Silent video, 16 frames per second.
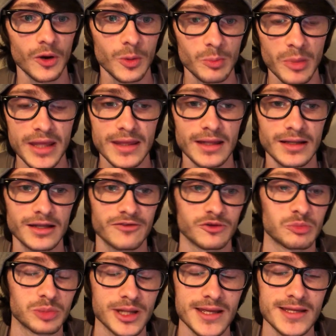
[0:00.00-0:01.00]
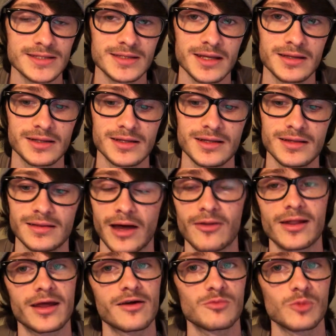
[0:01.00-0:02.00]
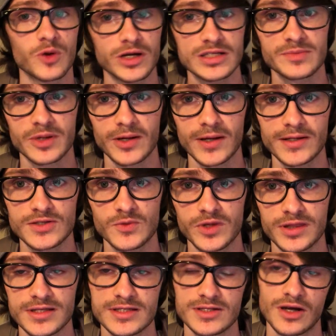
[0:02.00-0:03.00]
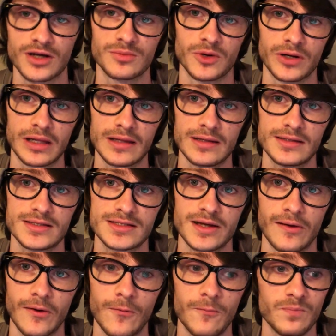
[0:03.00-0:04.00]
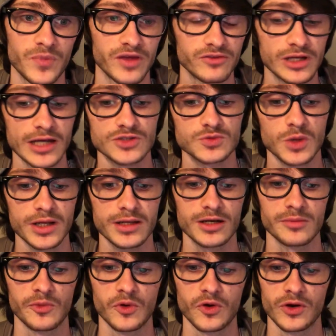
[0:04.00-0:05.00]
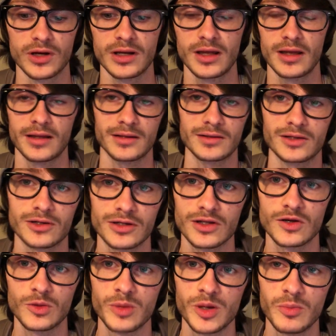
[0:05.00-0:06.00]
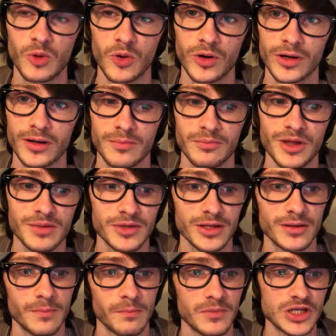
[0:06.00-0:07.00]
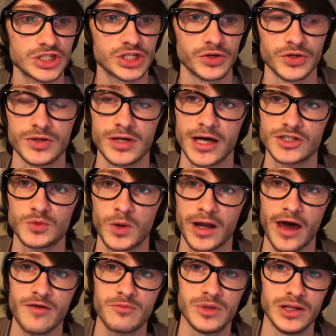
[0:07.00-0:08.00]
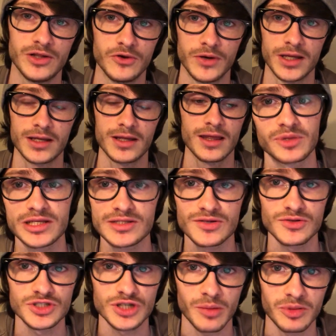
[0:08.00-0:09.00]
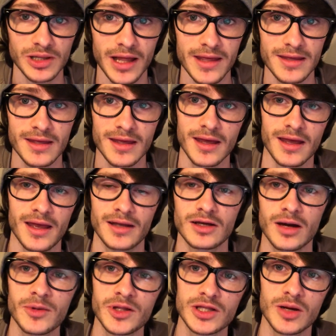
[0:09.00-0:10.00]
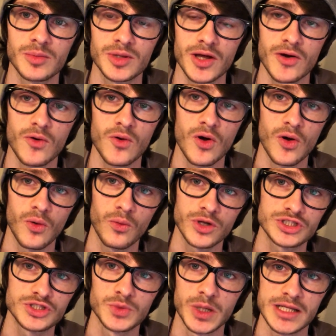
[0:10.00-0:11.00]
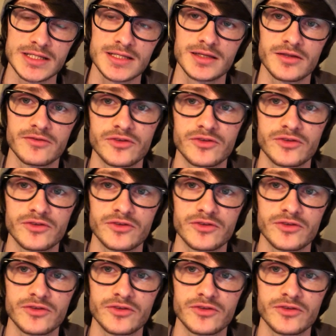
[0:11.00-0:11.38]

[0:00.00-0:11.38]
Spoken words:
making different plays lately now that I have more experience with the stock market. So if you guys want to hear more and learn a little bit more, and maybe me show you guys what I've been doing, please do drop a like and comment down below what you want to see in the